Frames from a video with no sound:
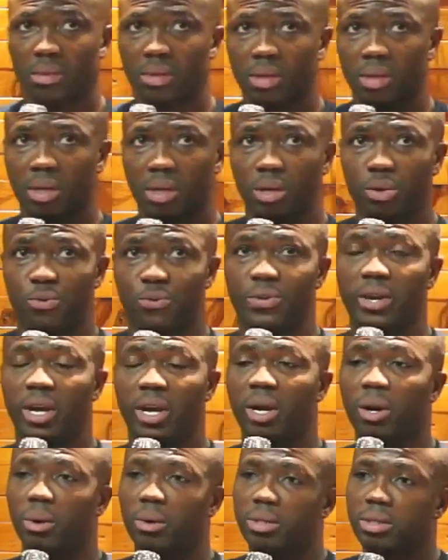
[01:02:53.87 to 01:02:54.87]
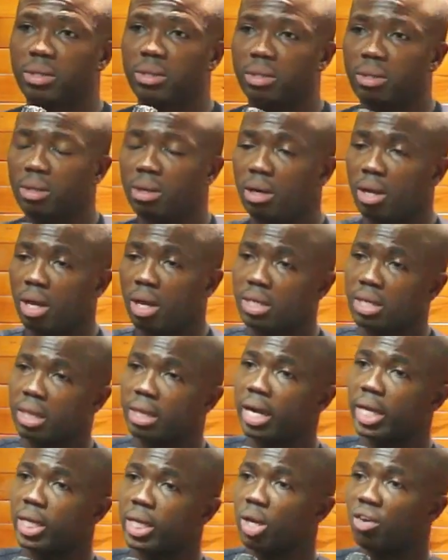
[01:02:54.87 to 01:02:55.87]
Fear not. That's the
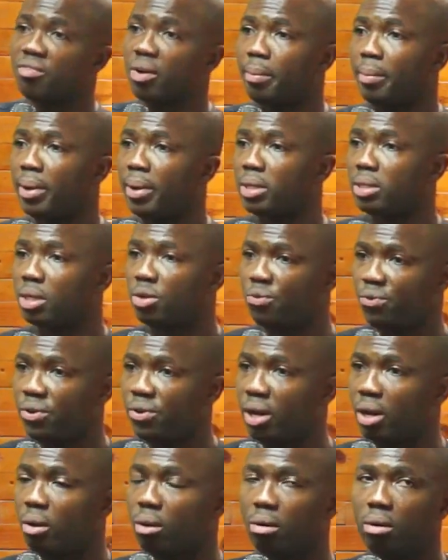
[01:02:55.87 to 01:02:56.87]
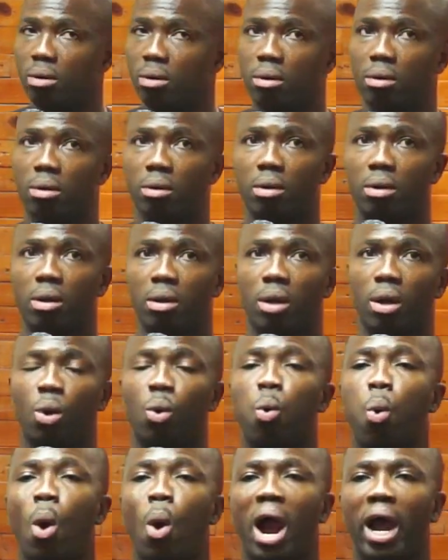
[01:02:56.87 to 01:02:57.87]
title of my message. Fear not.
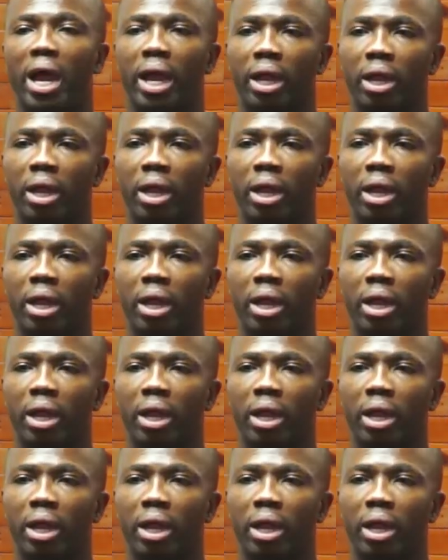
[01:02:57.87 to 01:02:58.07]
Why?